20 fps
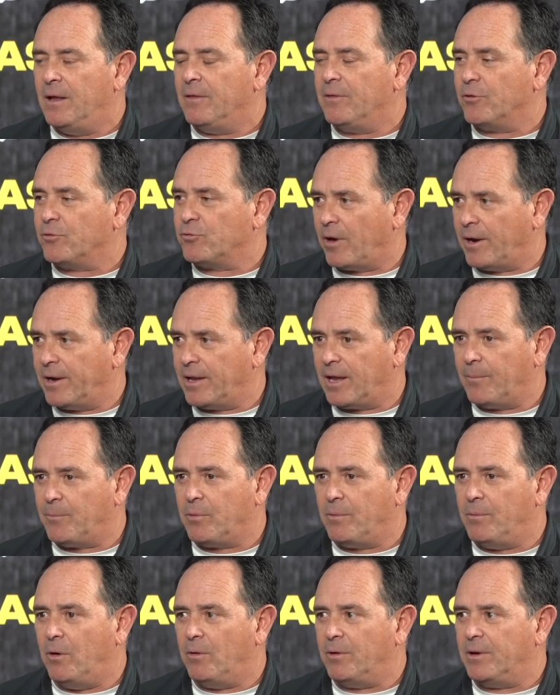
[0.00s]
They're trying to get
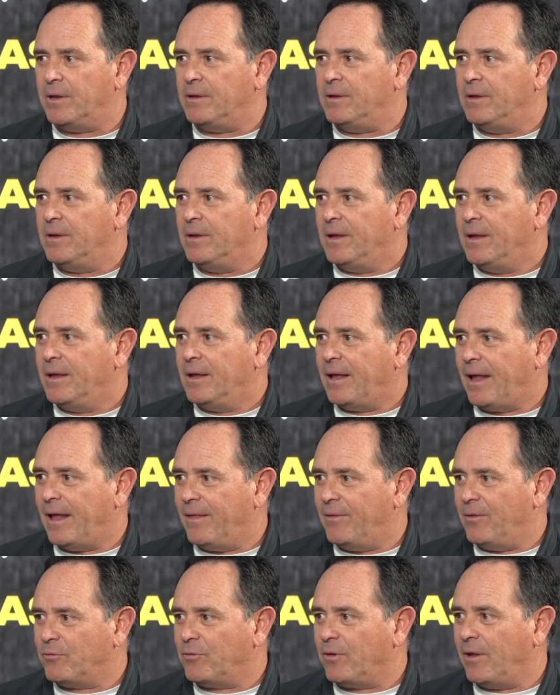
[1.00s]
promoted,
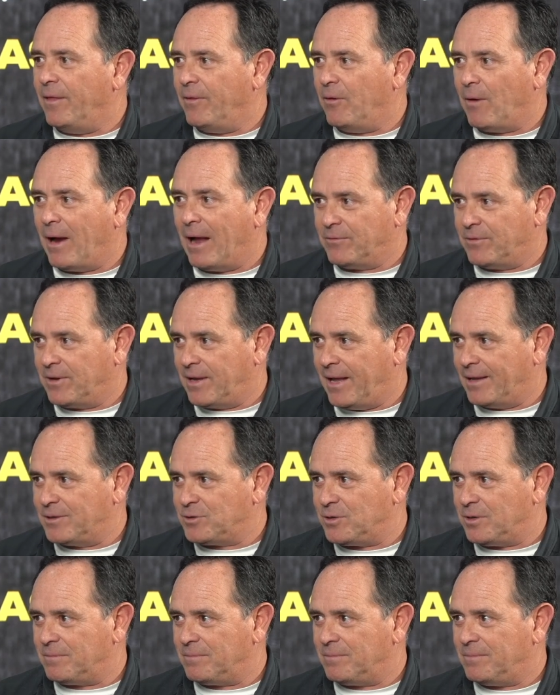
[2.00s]
and they're out to
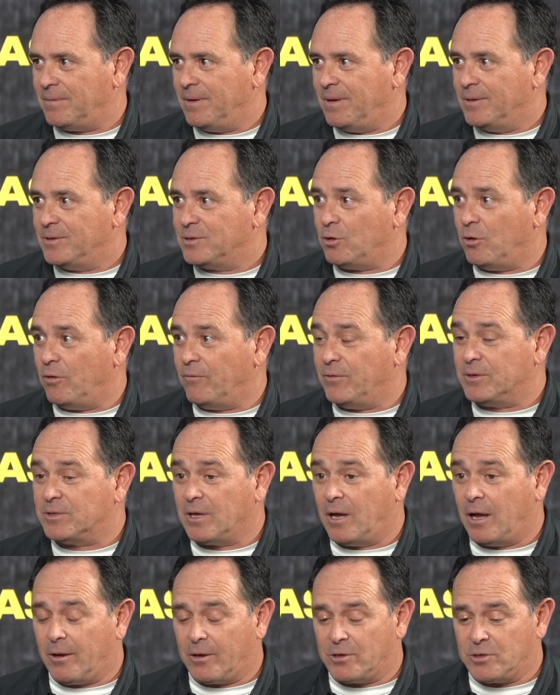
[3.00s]
get you. So if you
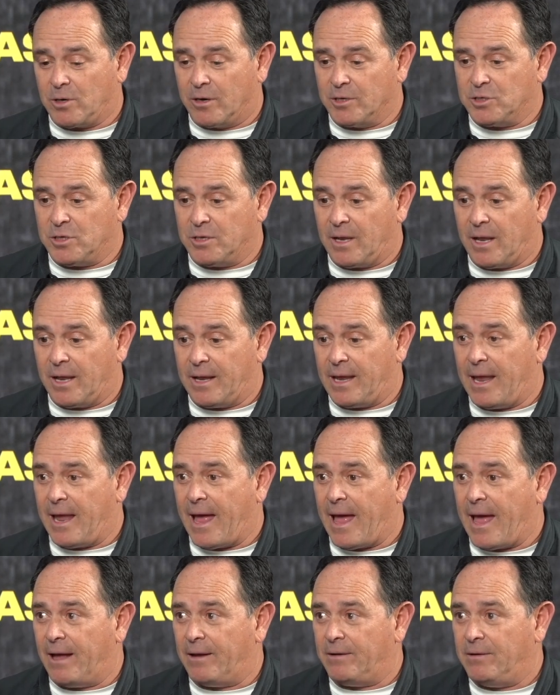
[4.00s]
saw a sergeant and he
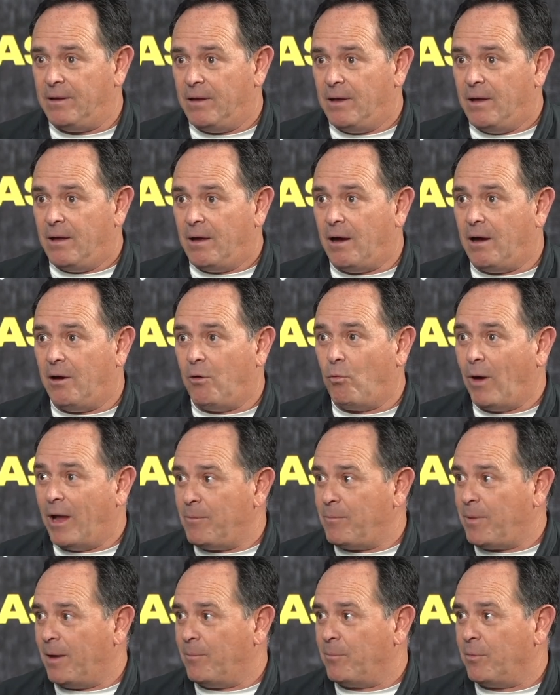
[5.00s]
had
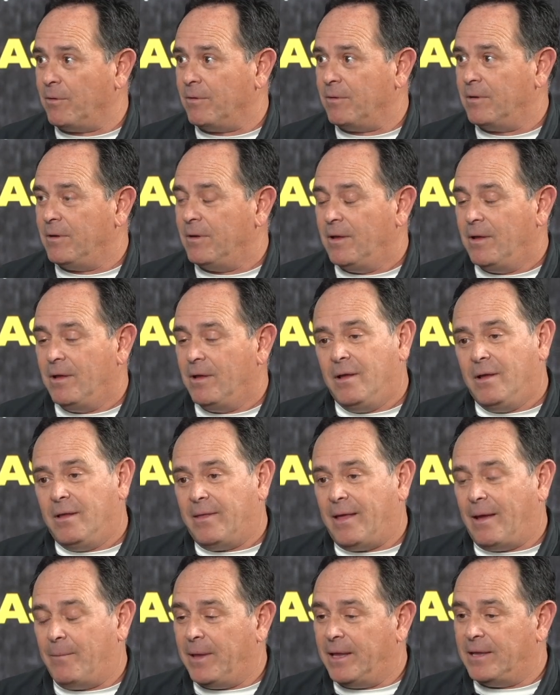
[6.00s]
white paper,
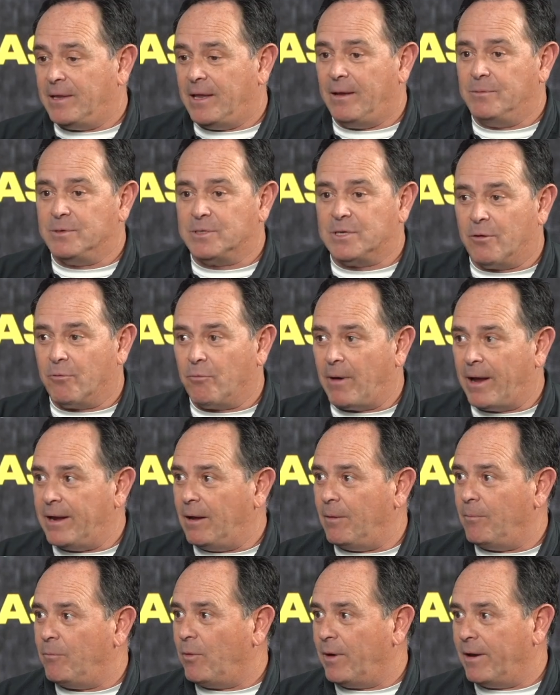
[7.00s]
that meant he was going to write
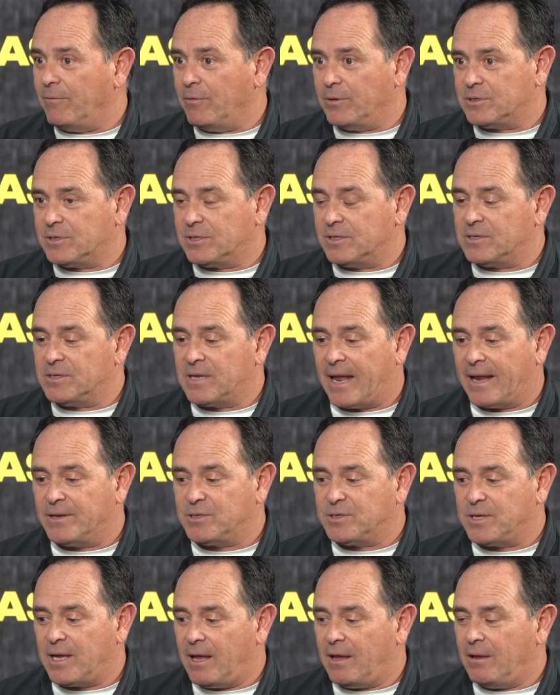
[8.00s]
up whatever the citizen had to
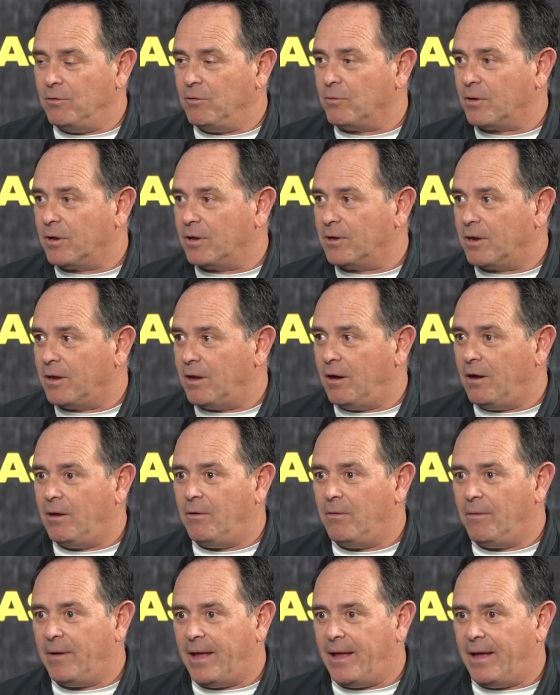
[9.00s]
say, and you're good to
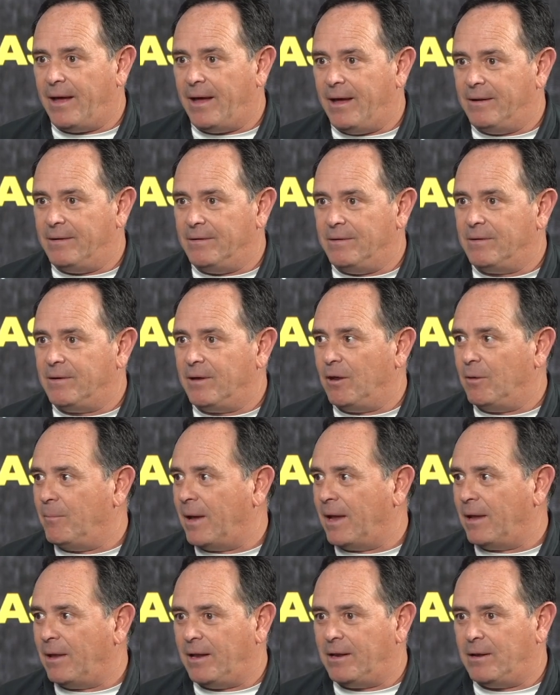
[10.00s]
go. And you
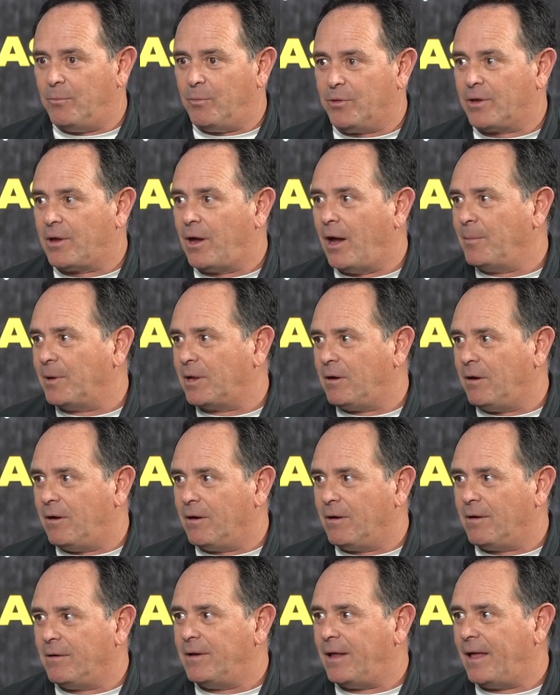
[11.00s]
might end up with a comment
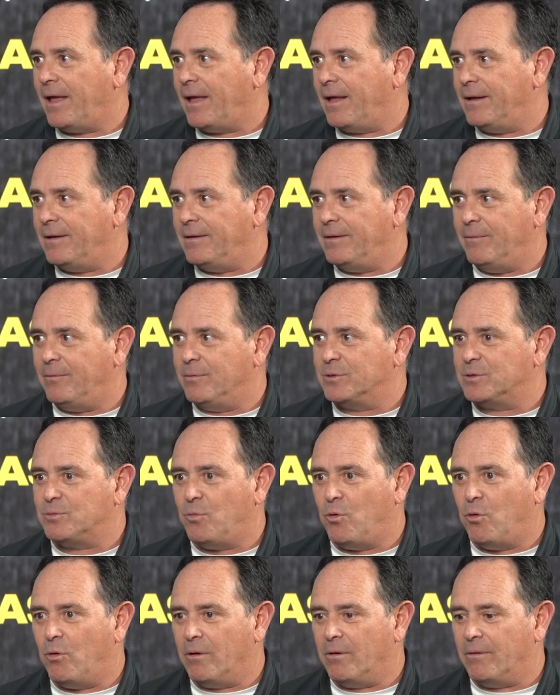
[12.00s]
card, and it was
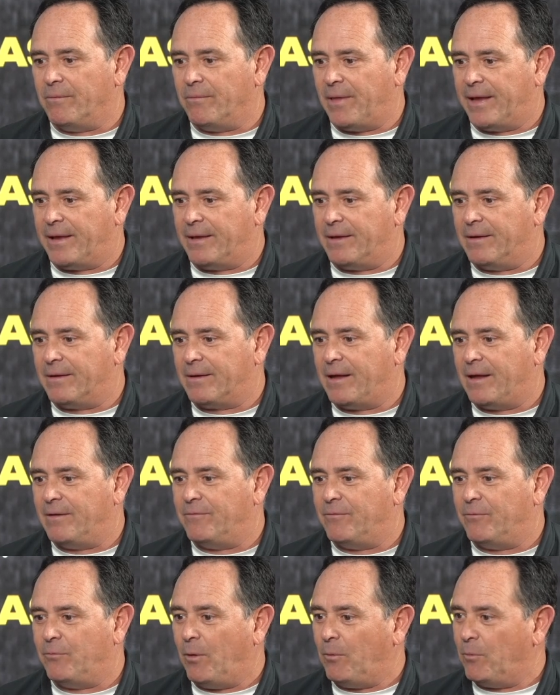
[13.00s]
more like a kind
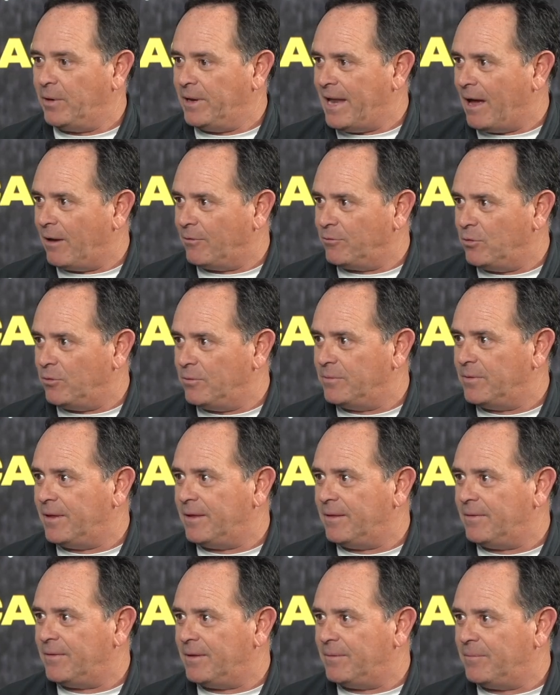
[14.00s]
of what we now do,
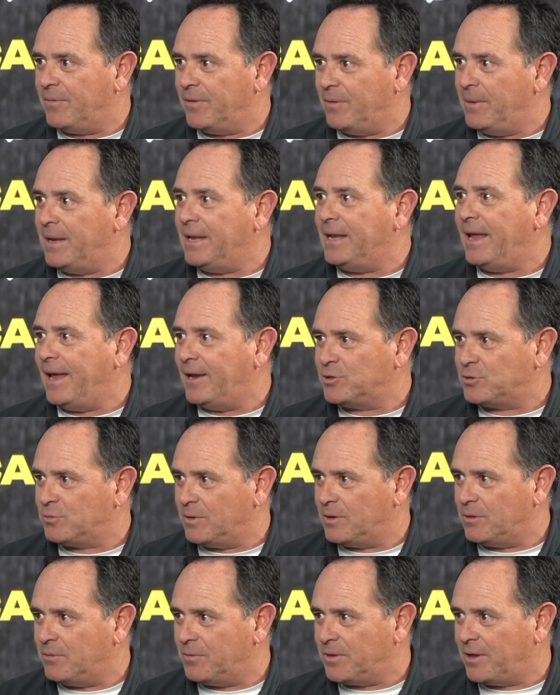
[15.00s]
the mediation
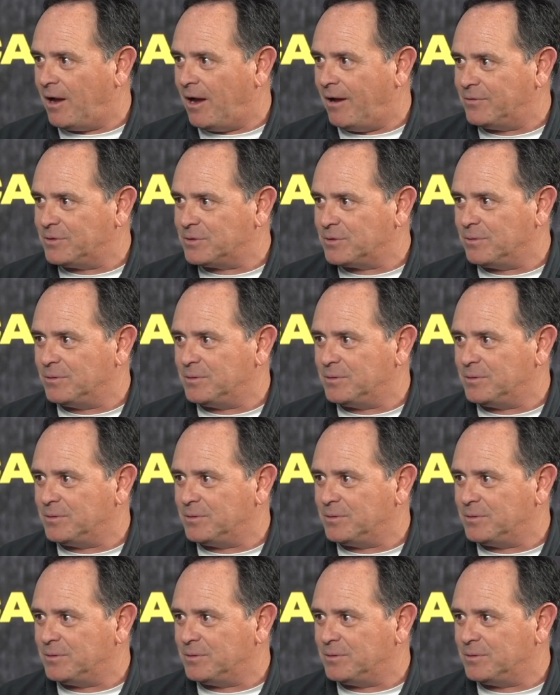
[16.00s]
we do with the officers.